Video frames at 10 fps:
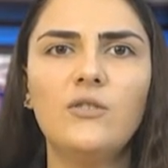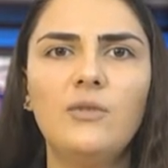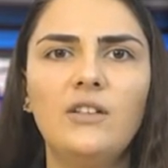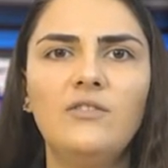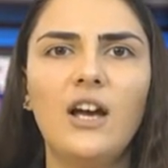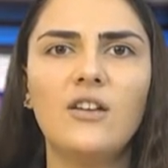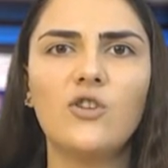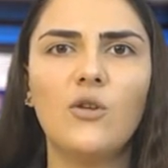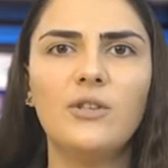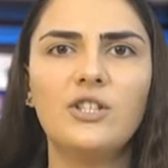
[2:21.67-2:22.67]
to believe the
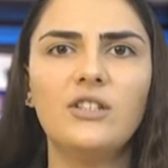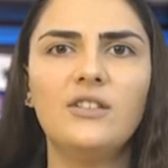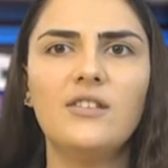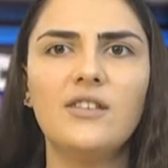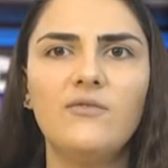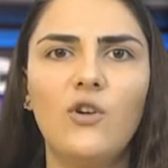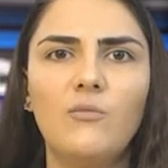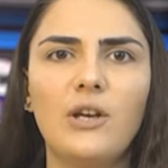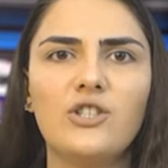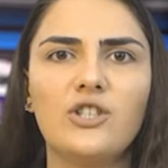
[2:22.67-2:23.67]
Azerbaijani
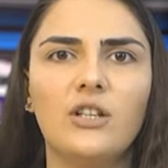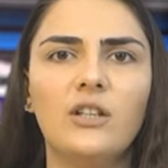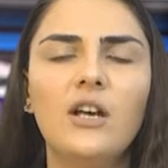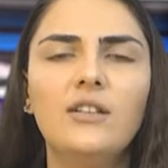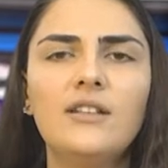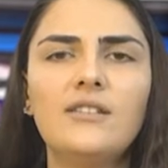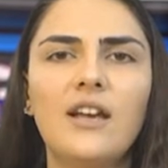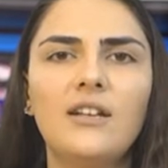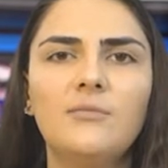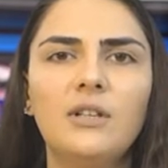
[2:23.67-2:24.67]
disinformation, the
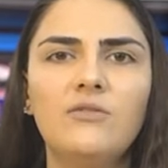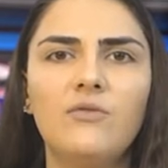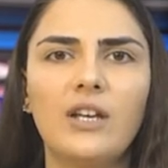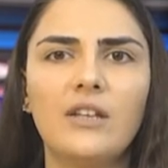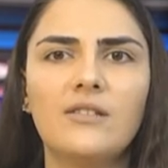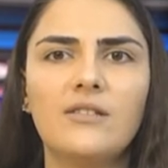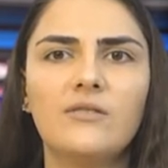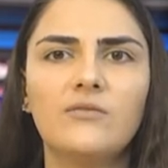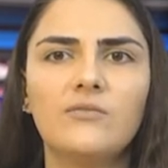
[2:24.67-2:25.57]
statement reads.